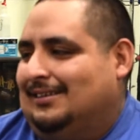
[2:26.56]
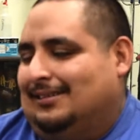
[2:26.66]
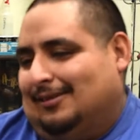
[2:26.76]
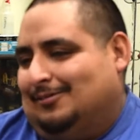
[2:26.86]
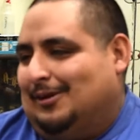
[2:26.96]

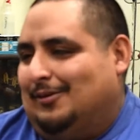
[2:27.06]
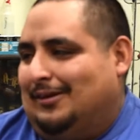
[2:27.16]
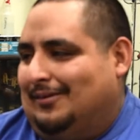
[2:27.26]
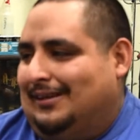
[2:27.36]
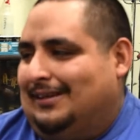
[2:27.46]
That was my way
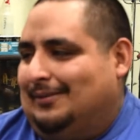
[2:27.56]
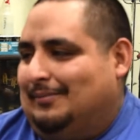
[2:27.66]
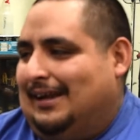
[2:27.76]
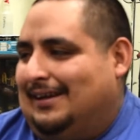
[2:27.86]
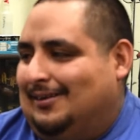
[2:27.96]
of, like, getting
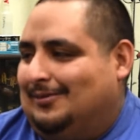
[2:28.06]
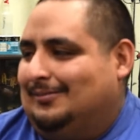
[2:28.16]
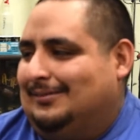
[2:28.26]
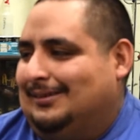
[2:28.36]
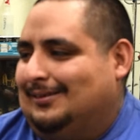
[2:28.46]
back at him,
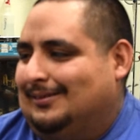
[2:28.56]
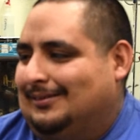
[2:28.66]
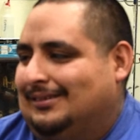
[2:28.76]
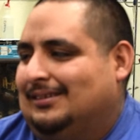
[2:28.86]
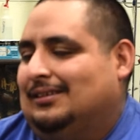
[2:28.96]
you know?
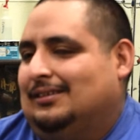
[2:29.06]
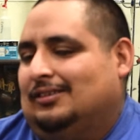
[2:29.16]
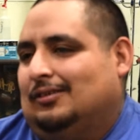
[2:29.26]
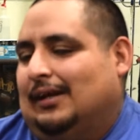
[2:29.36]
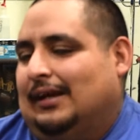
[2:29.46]

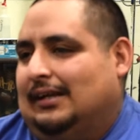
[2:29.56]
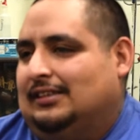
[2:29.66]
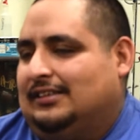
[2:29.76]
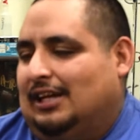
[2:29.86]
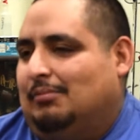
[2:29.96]
So, like, I
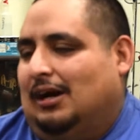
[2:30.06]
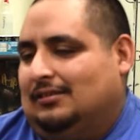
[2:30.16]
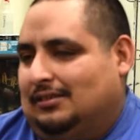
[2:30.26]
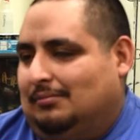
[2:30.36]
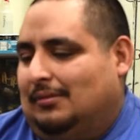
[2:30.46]
just kept
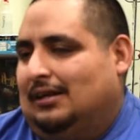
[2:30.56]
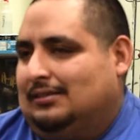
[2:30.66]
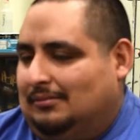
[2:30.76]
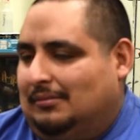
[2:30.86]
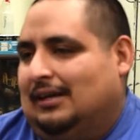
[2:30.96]
boxing and boxing
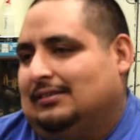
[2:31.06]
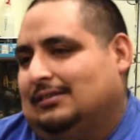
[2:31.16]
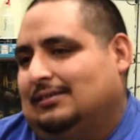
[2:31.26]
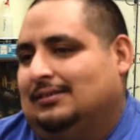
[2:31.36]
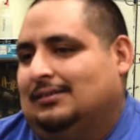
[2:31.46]
and
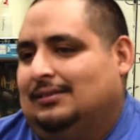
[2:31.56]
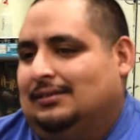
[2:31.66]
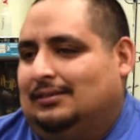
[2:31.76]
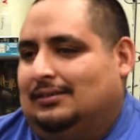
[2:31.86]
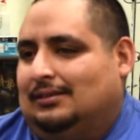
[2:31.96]
boxing.
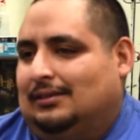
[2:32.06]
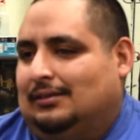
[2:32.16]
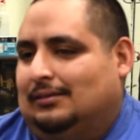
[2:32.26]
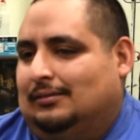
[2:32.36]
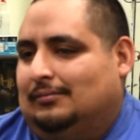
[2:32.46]
And then,
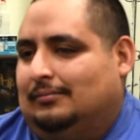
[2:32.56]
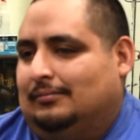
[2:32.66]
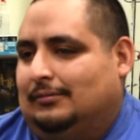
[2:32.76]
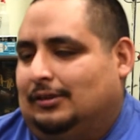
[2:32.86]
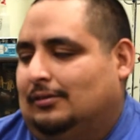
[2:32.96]
um,
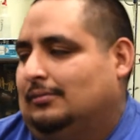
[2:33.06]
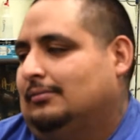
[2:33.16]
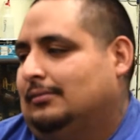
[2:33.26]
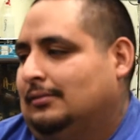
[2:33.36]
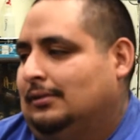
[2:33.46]
you know,
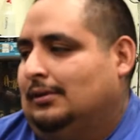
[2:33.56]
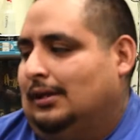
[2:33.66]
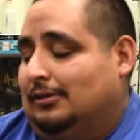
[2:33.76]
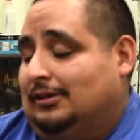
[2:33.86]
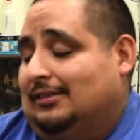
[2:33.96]
I
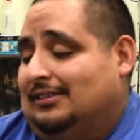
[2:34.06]
wish I would